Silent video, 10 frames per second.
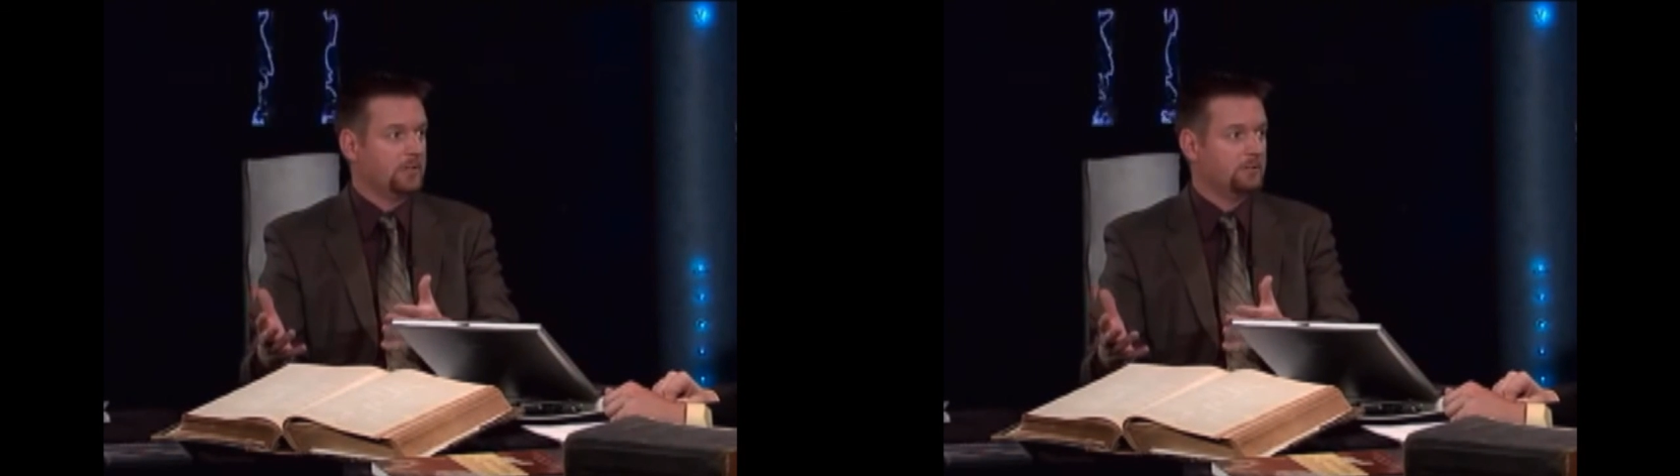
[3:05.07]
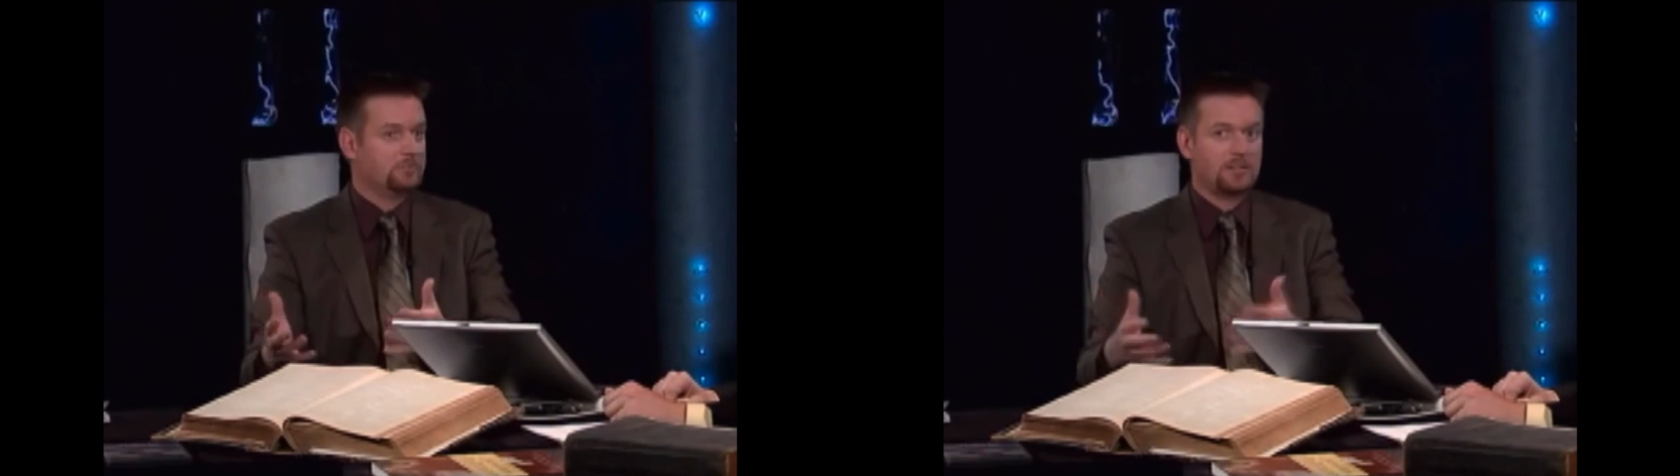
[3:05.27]

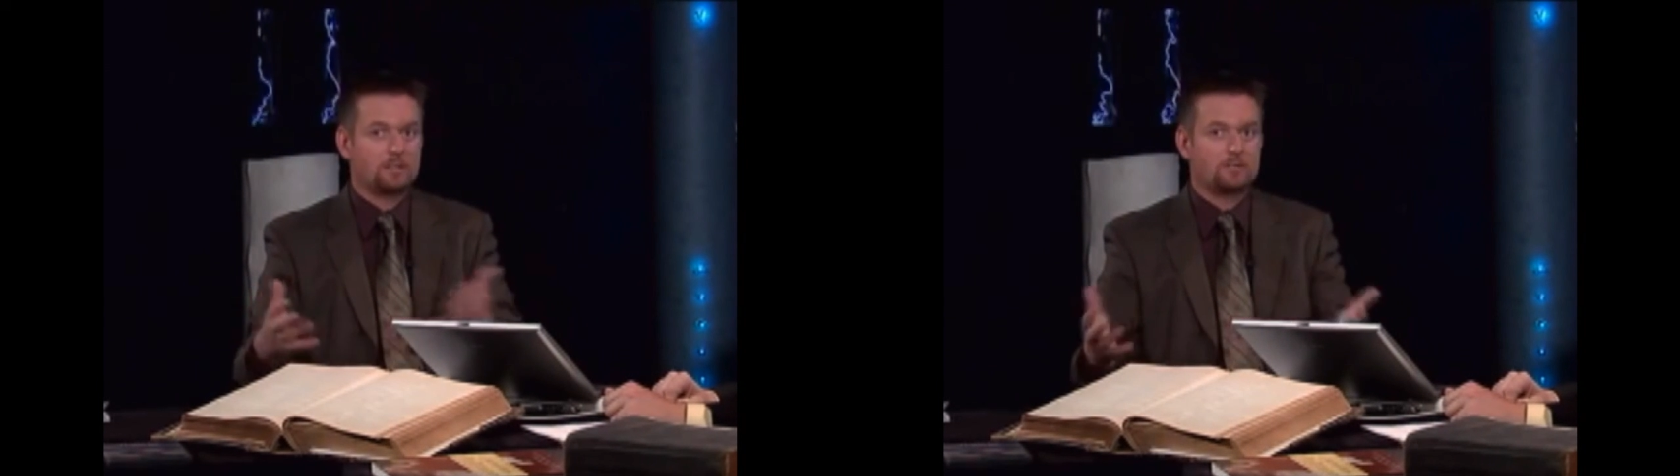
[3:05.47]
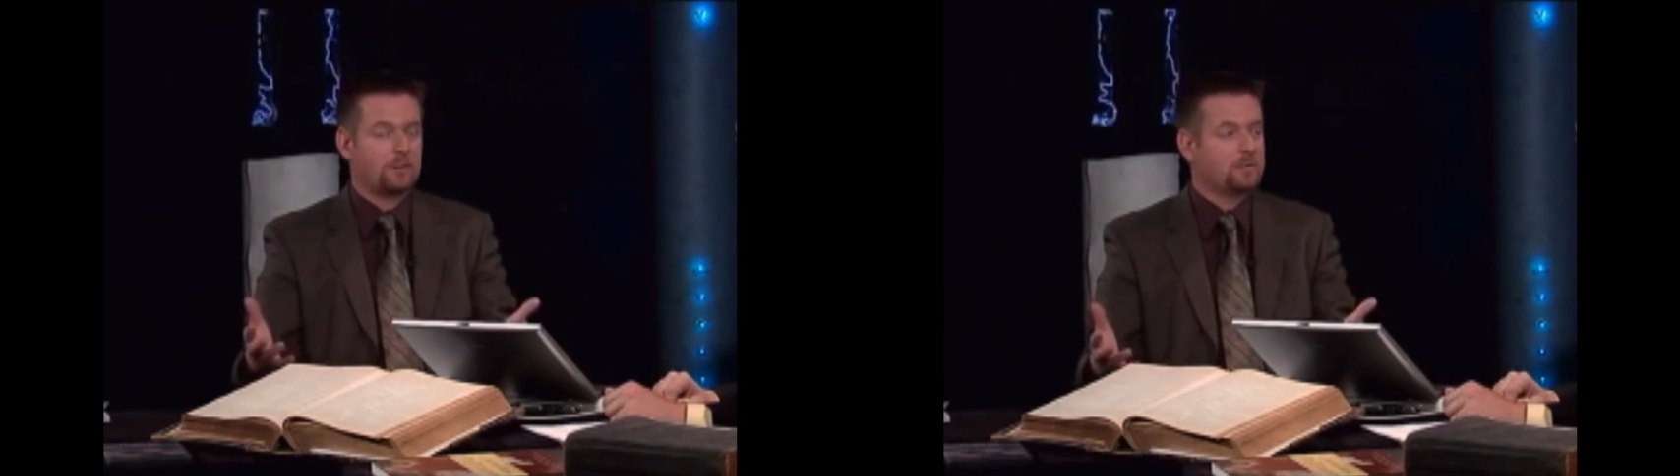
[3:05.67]
instead
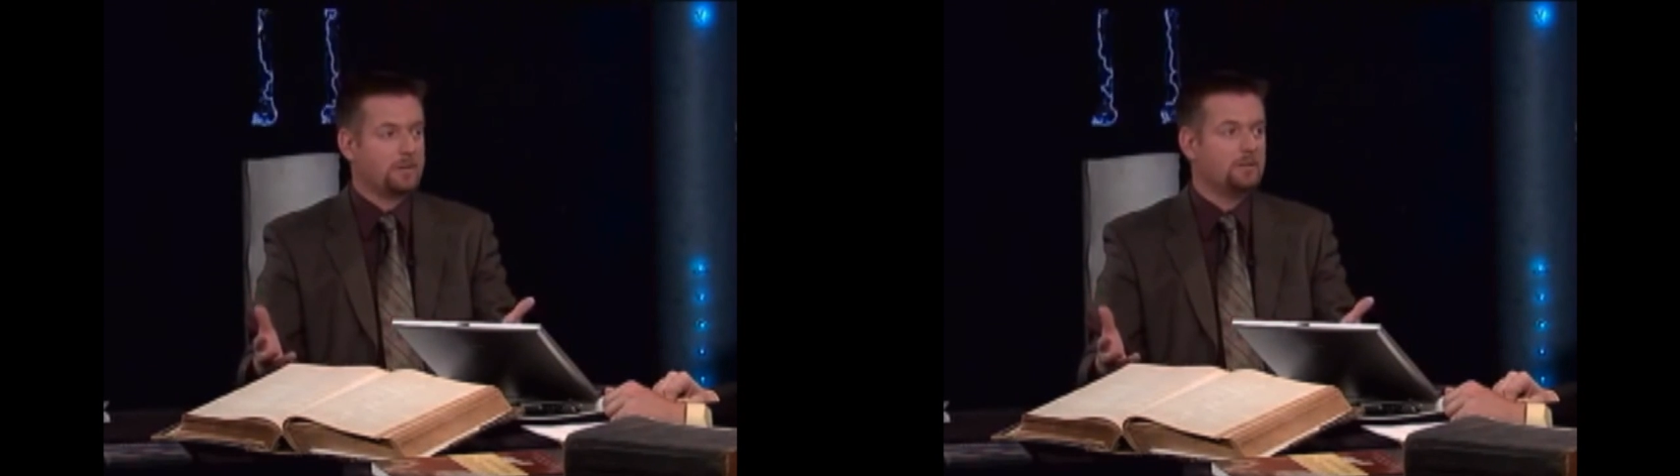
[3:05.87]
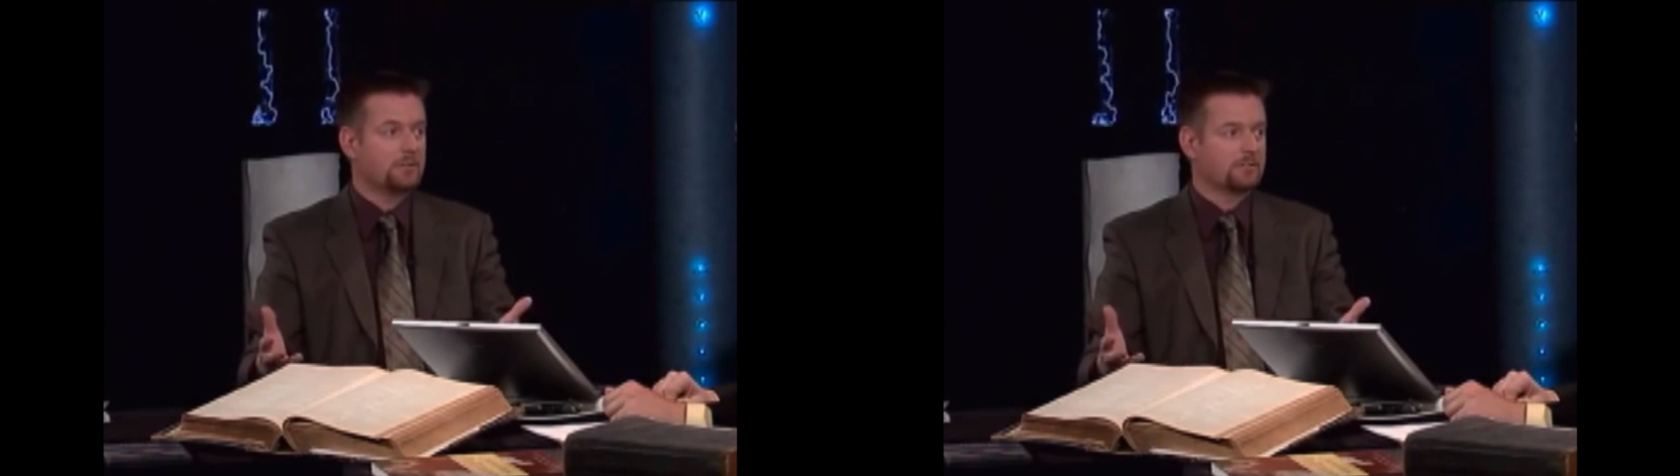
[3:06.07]
of the very
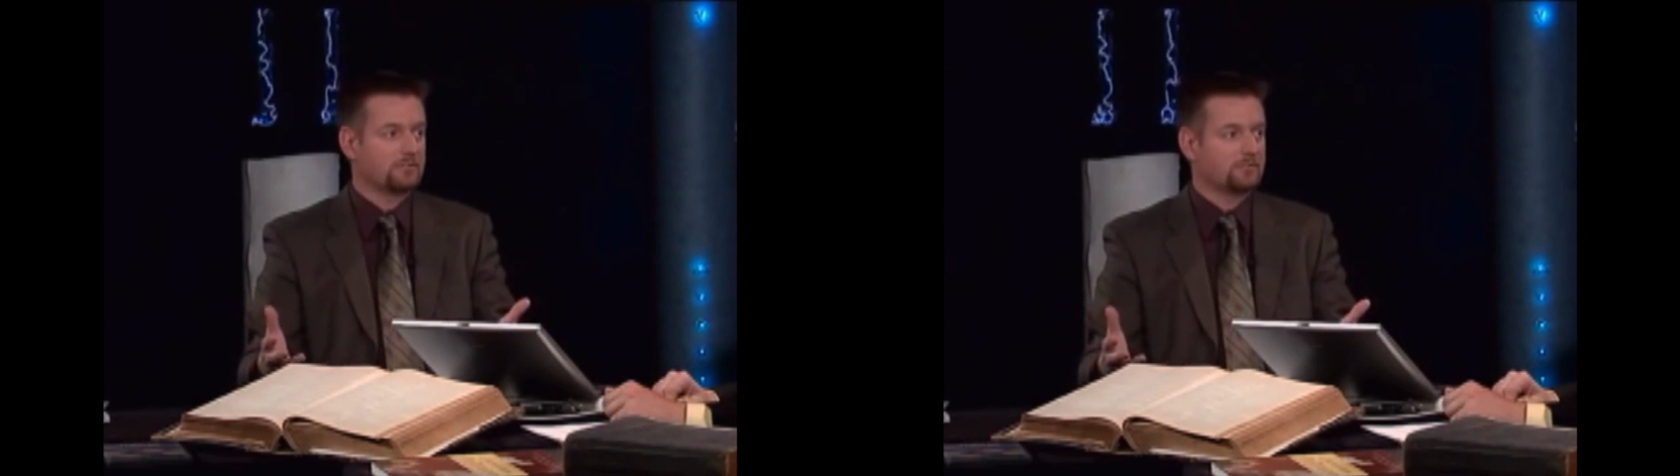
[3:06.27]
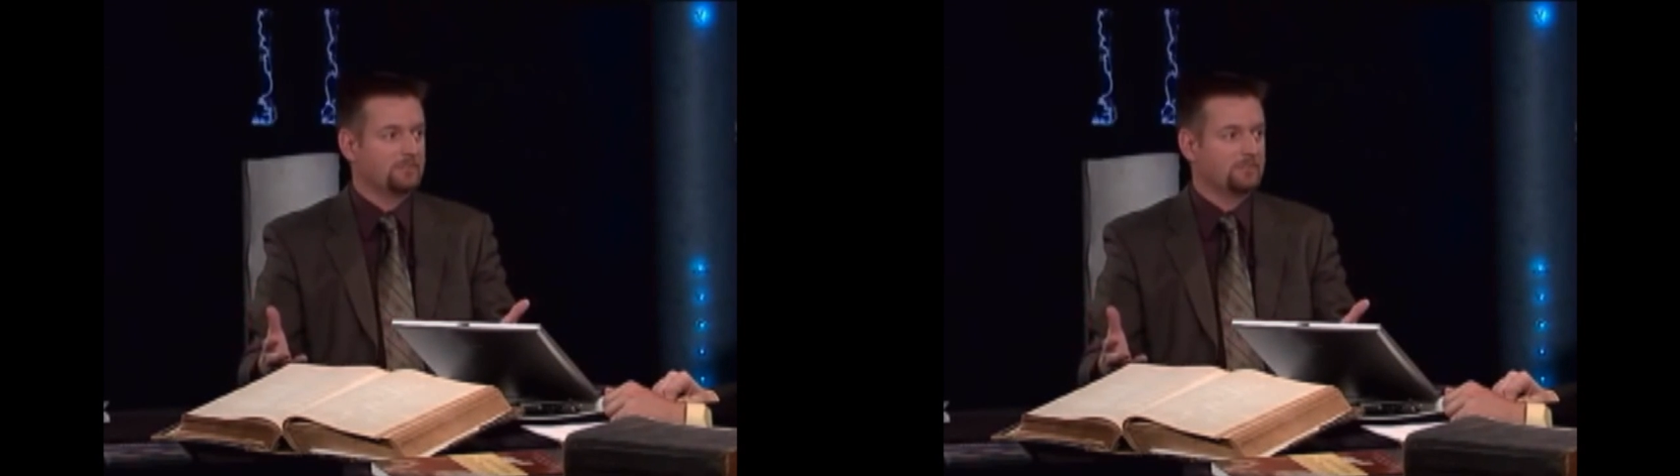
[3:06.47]
big ones.